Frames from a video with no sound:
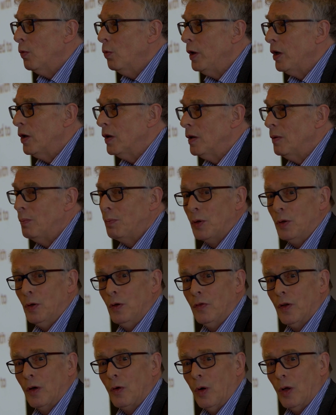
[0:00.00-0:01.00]
We can
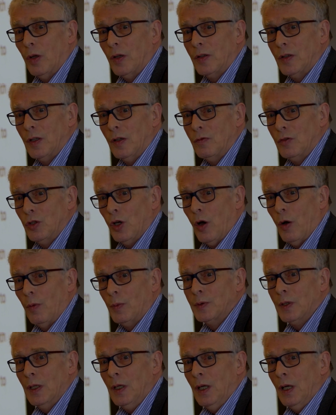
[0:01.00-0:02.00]
improve the quality of
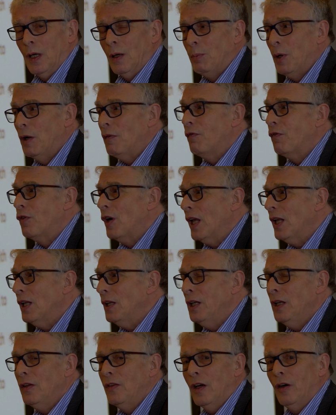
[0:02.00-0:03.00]
jobs. But
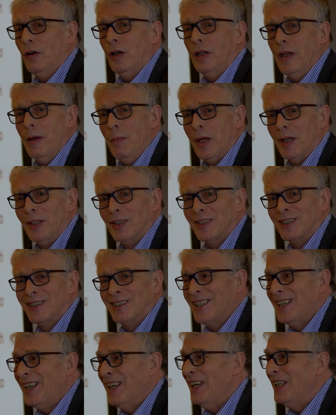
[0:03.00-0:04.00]
frankly, there are
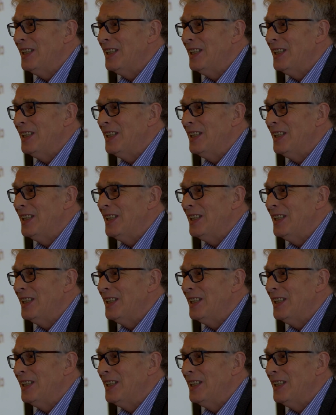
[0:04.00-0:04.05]
limits.